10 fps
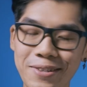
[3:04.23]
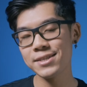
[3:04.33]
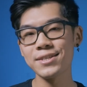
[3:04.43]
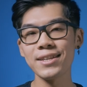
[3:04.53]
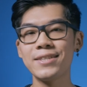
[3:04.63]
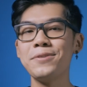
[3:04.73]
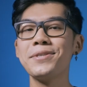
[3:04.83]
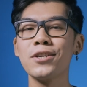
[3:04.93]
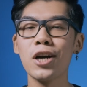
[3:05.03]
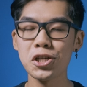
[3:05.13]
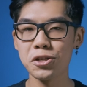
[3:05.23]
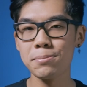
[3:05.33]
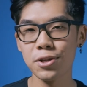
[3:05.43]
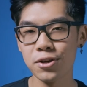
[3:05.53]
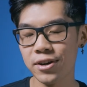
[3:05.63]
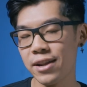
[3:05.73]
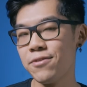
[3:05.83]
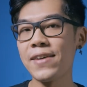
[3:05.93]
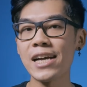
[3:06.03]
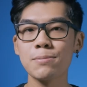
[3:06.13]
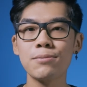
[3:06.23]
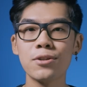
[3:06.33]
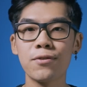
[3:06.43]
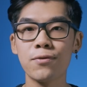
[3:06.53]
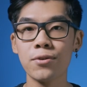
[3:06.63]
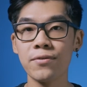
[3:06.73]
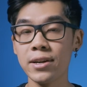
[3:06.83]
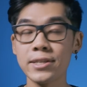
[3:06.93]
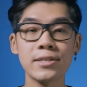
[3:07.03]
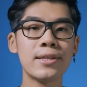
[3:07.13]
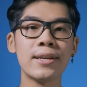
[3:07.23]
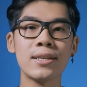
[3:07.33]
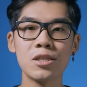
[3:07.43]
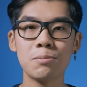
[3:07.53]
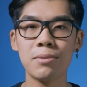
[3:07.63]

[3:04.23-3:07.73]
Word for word: I used to like using Gaussian blur and fast blur for various things,